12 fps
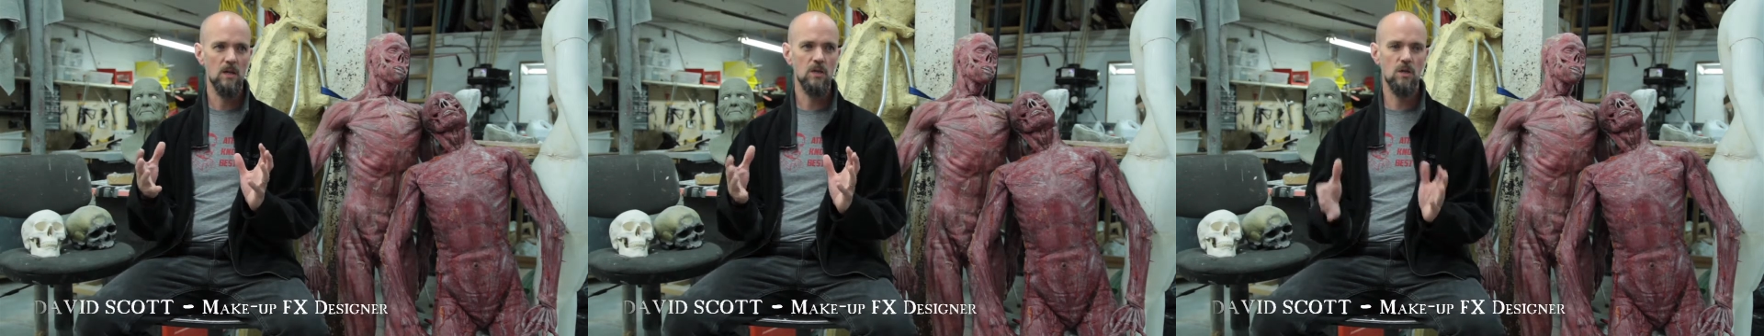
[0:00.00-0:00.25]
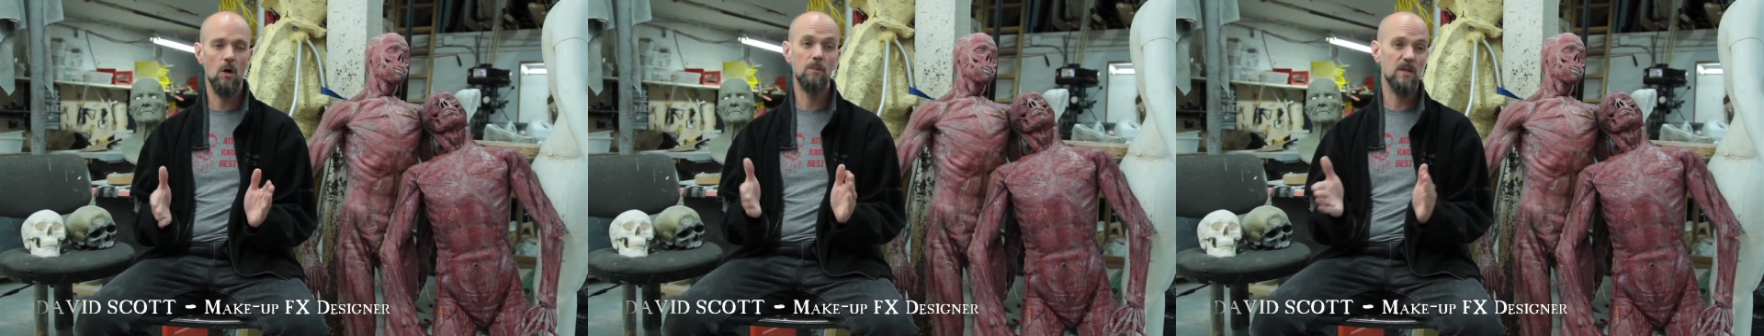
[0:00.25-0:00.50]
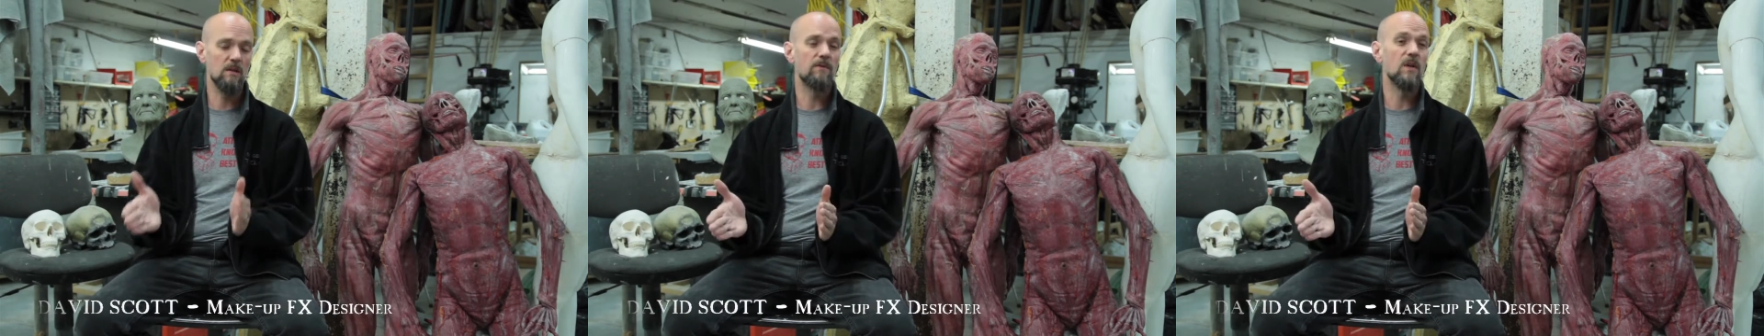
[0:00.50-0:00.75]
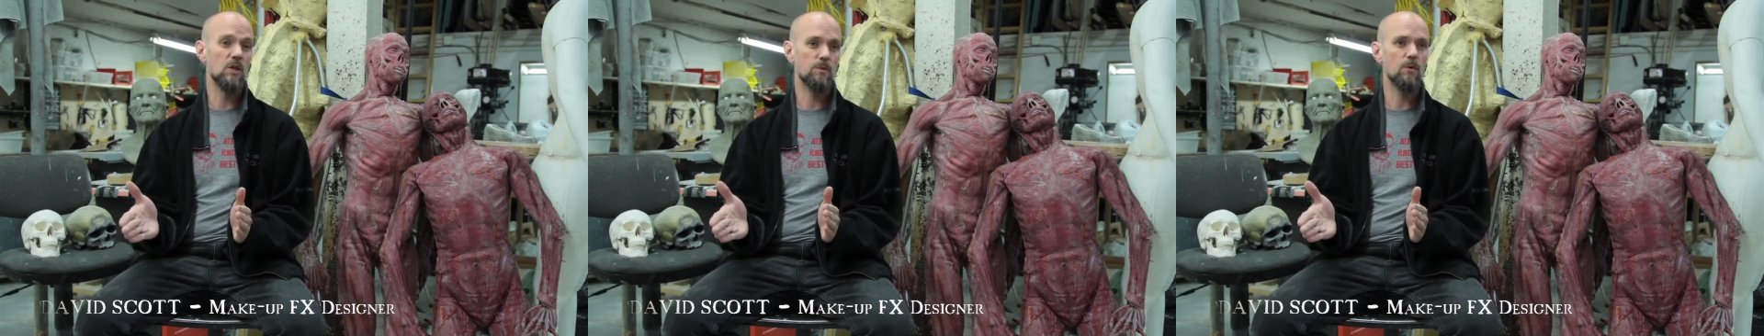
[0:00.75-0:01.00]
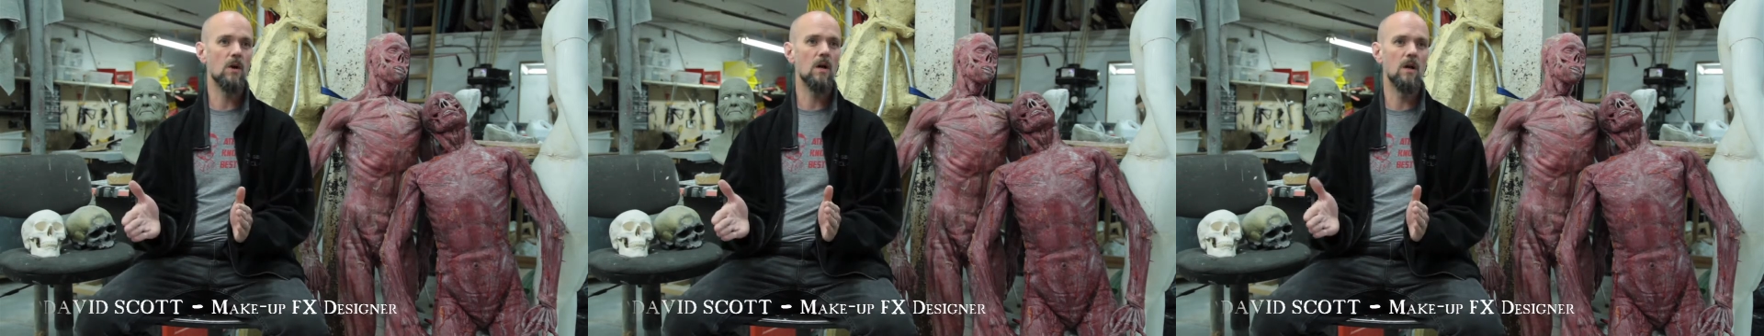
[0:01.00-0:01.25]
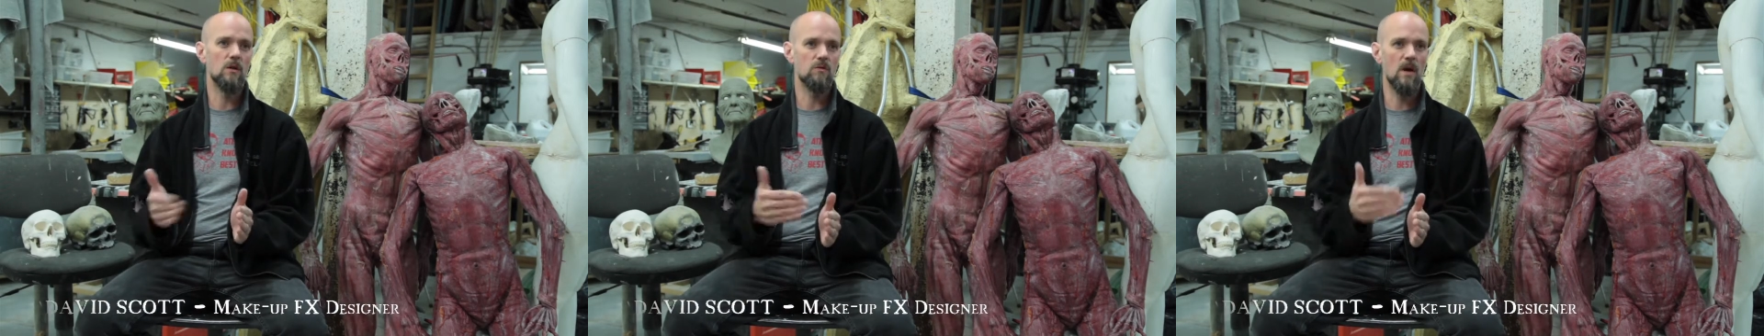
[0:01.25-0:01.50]
sculpting the finished
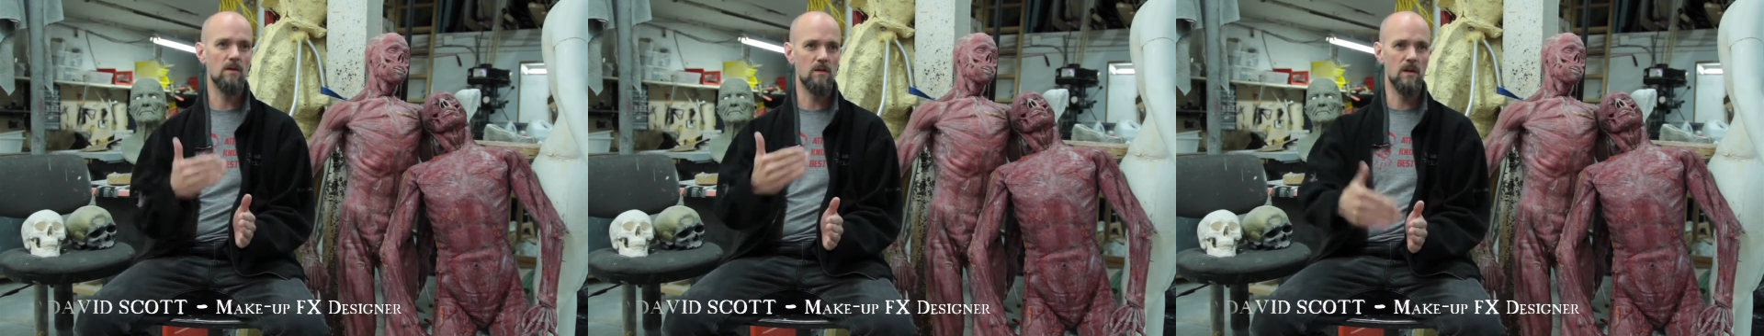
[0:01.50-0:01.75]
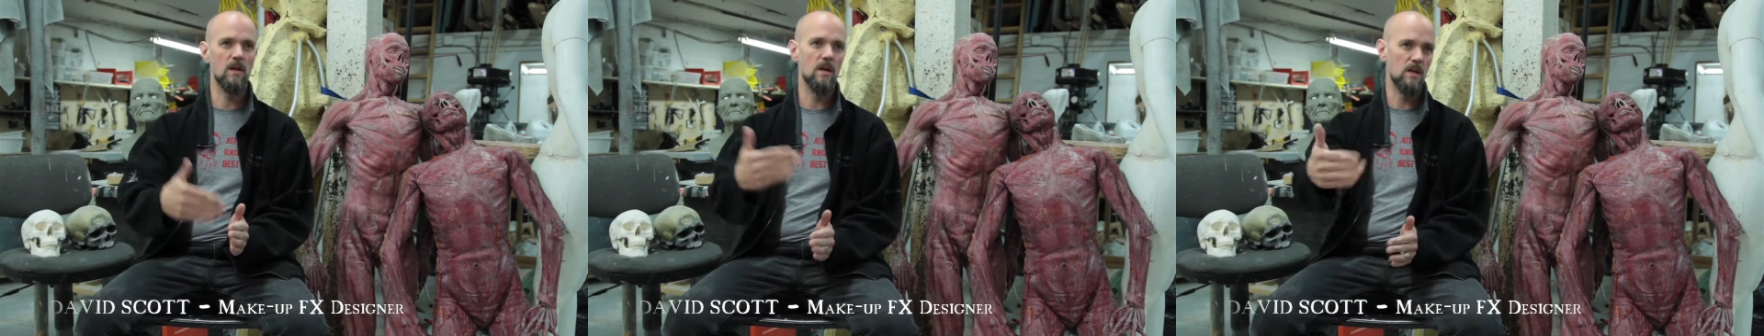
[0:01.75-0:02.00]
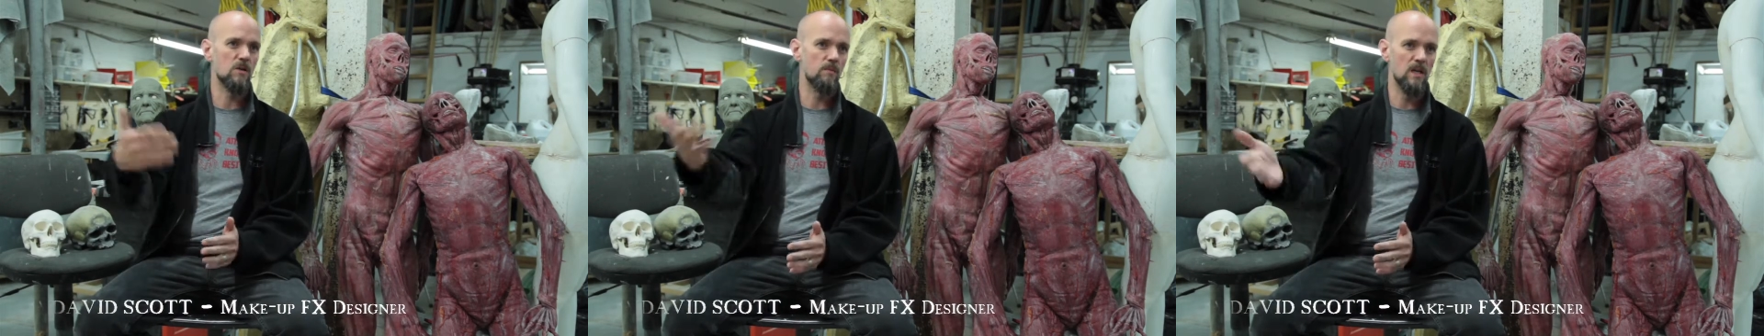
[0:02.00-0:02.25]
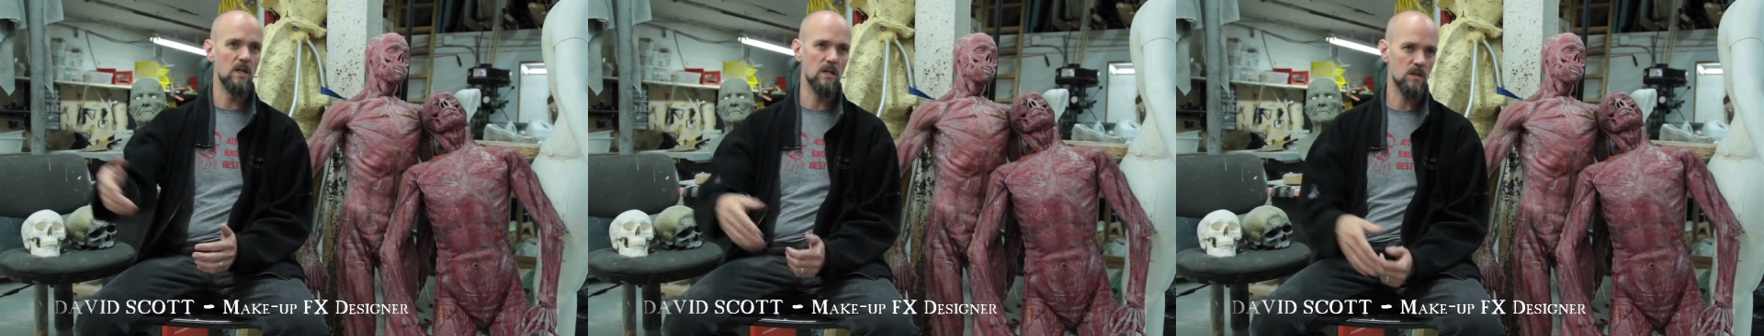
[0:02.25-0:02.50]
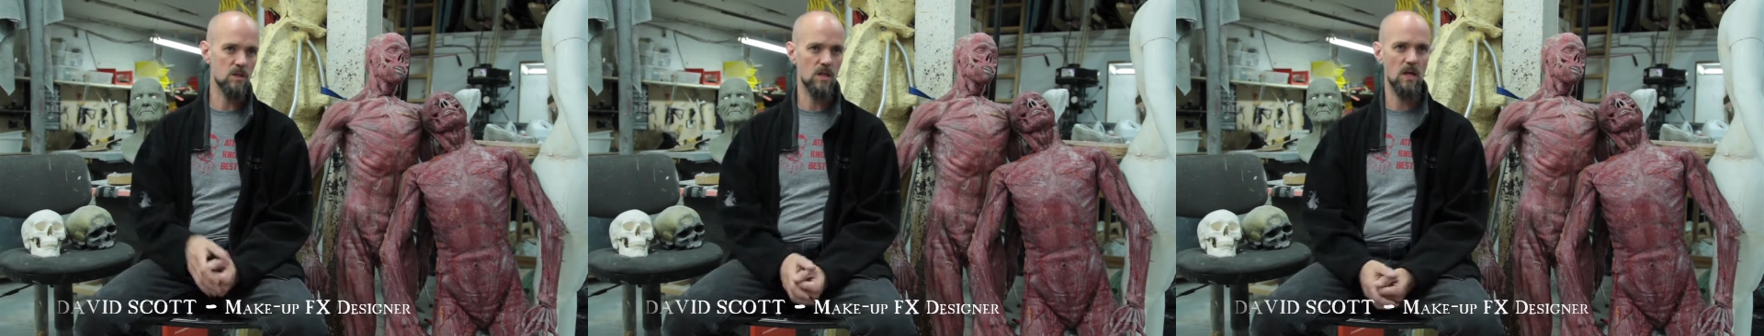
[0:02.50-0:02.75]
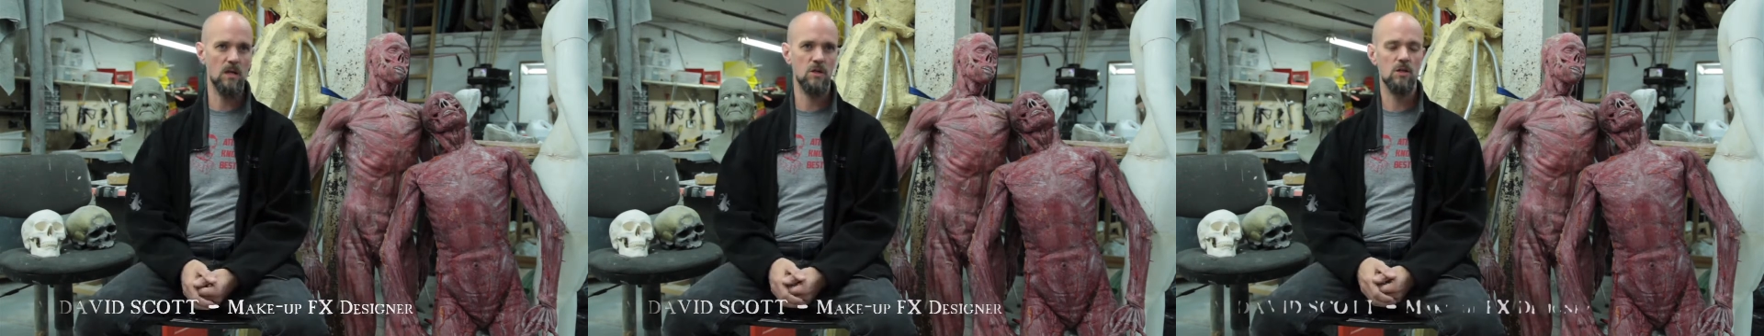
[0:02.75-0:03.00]
product rather than an intermediate
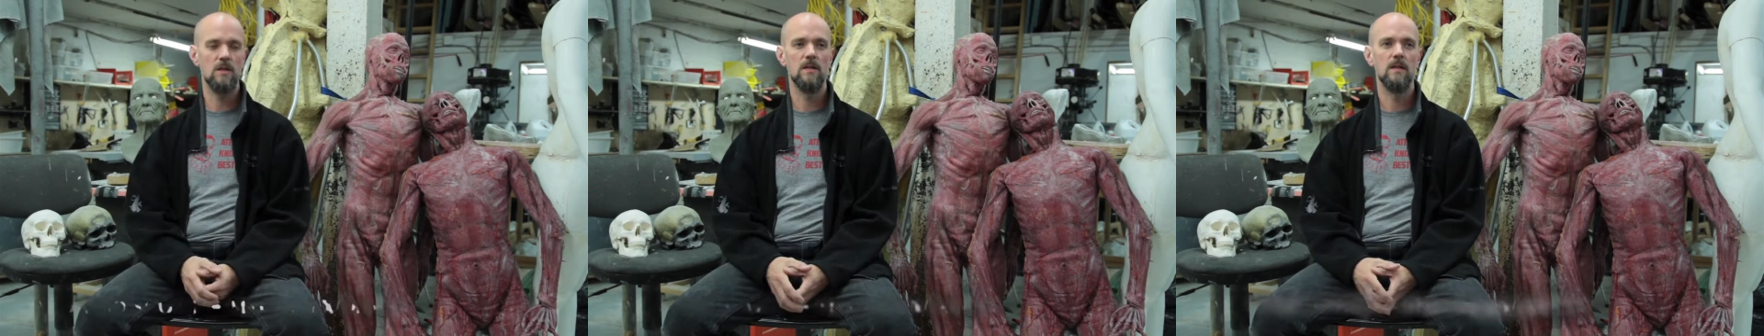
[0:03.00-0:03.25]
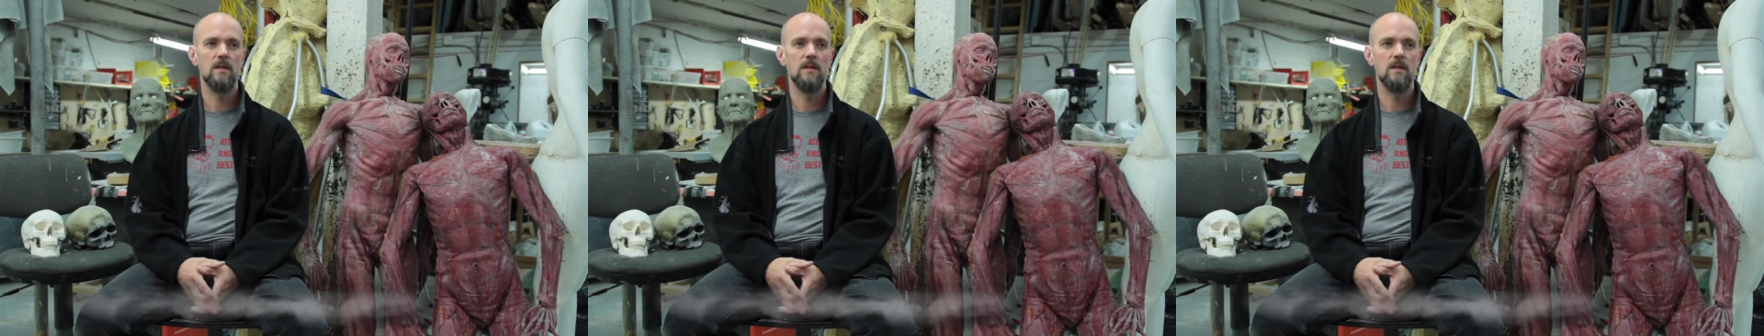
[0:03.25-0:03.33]
stage.